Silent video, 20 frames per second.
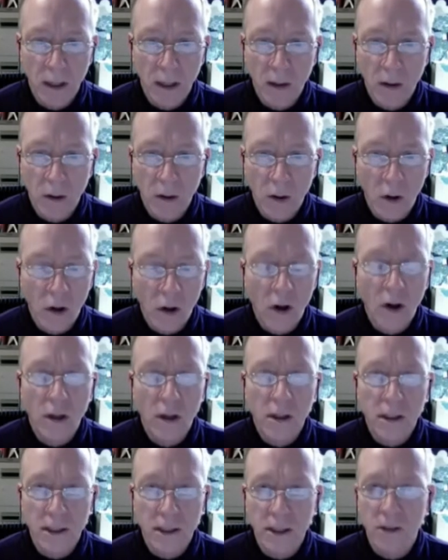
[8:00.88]

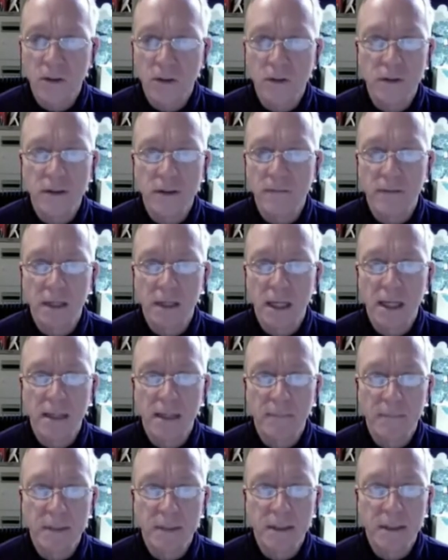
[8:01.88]
all-inclusive
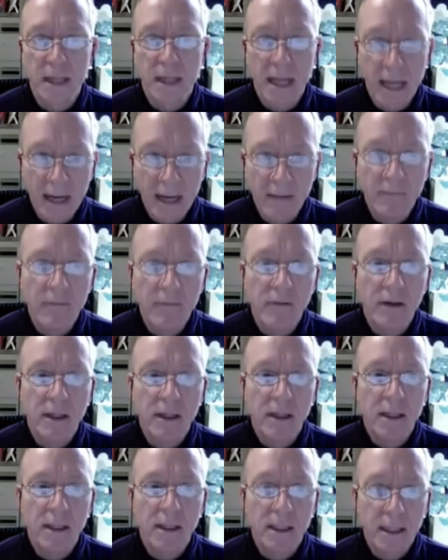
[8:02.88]
claims. Every
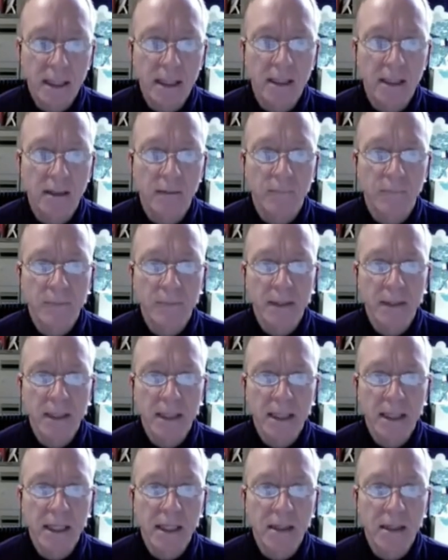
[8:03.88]
kingdom. The
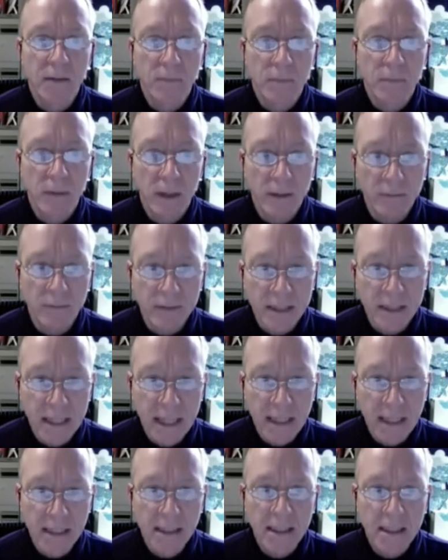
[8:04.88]
kingdom of
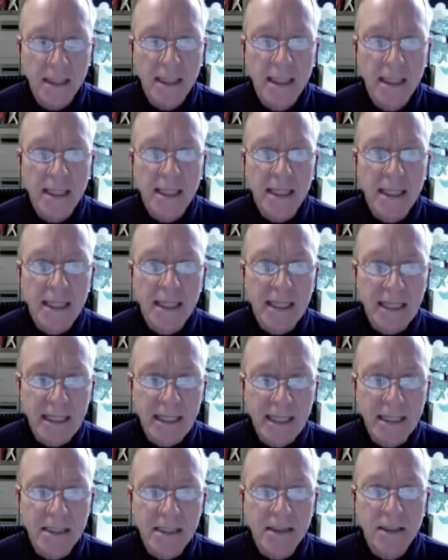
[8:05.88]
Satan
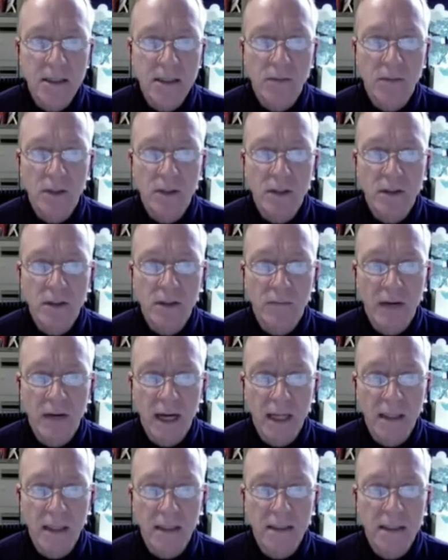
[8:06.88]
is the original
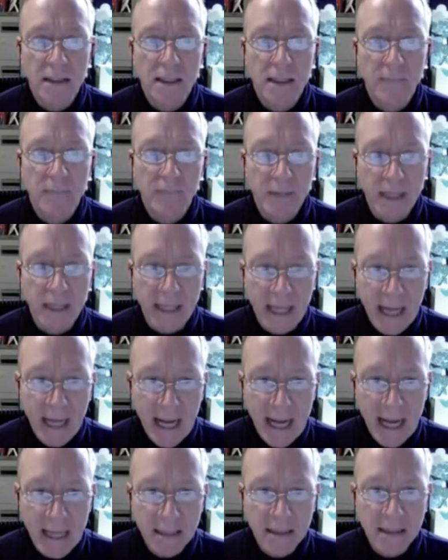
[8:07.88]
violence that
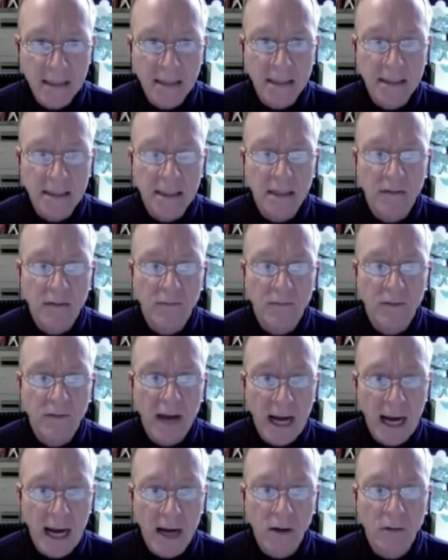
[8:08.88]
cast itself
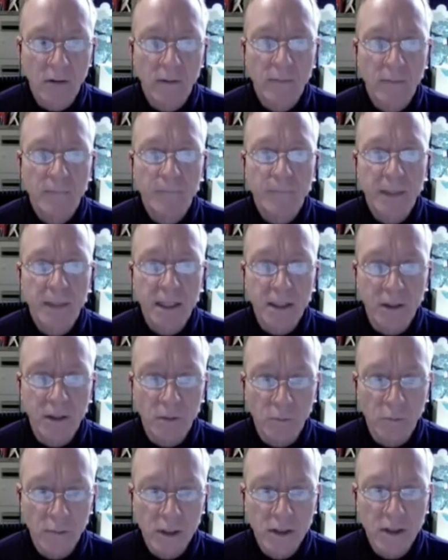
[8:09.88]
out in the
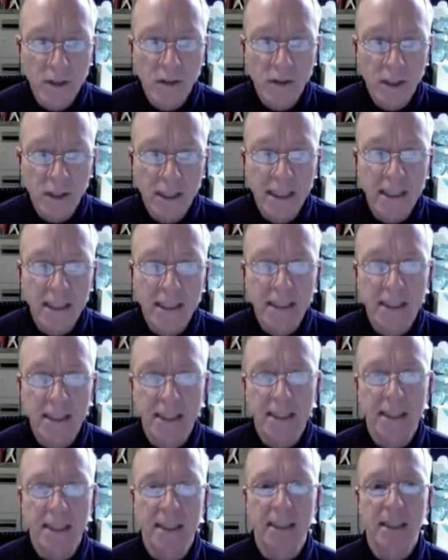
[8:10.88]
original hidden
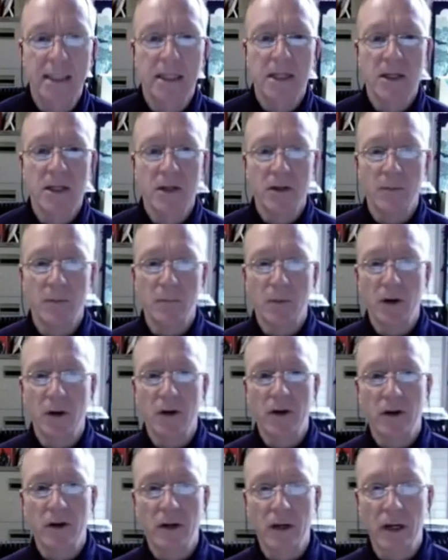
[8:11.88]
deed, the
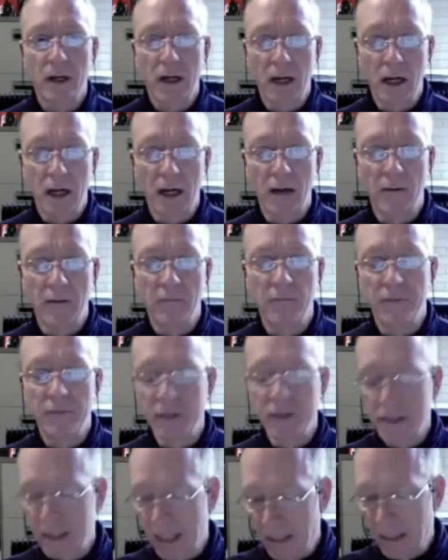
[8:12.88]
murder of the
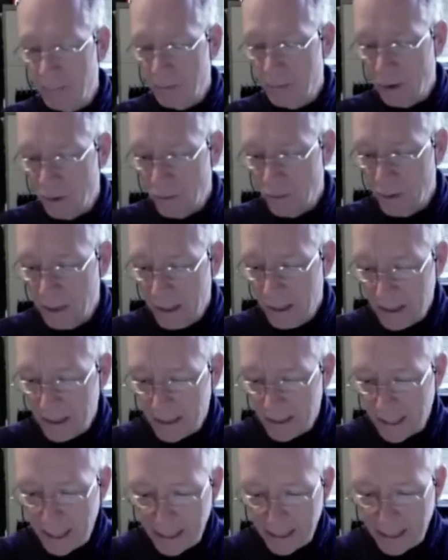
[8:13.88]
scapegoat.
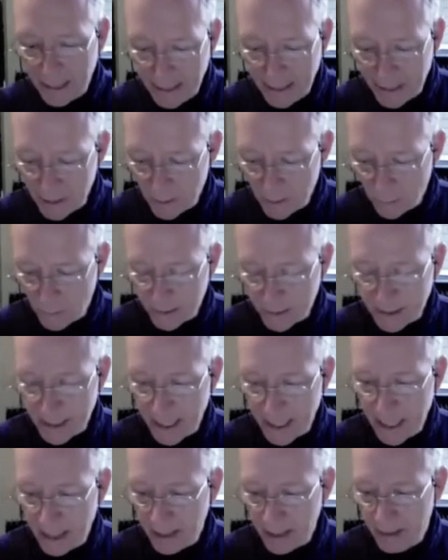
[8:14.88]
That is what's at